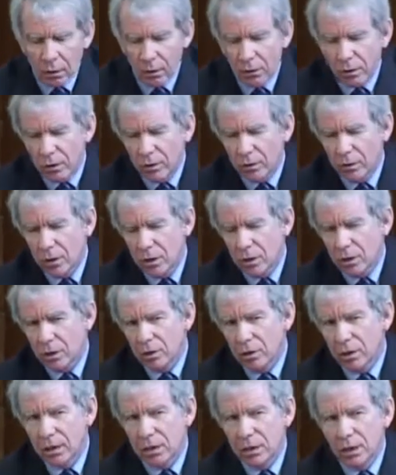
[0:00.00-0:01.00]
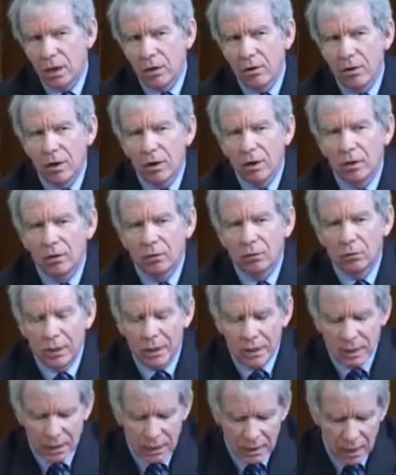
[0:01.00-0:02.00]
The third criterion, will
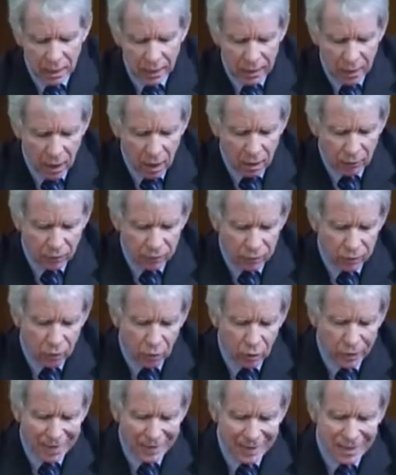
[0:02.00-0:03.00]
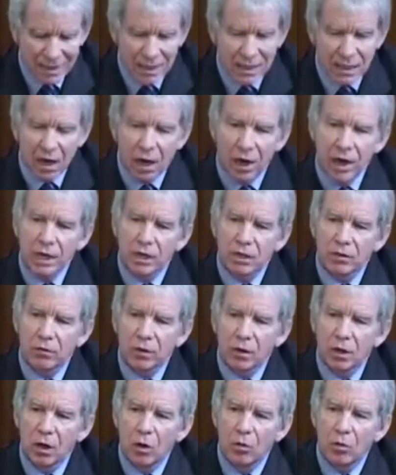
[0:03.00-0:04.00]
it sell enough? What is the size of
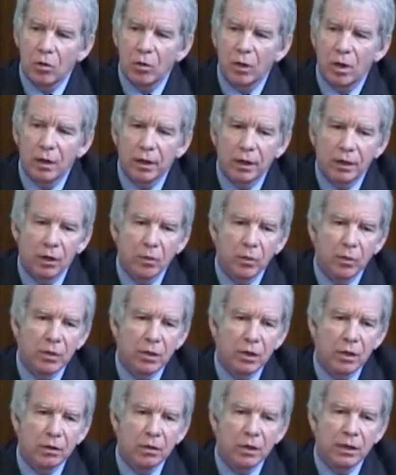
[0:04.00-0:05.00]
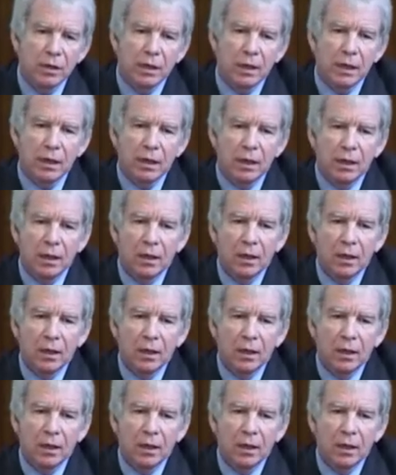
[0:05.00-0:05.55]
the global market opportunity?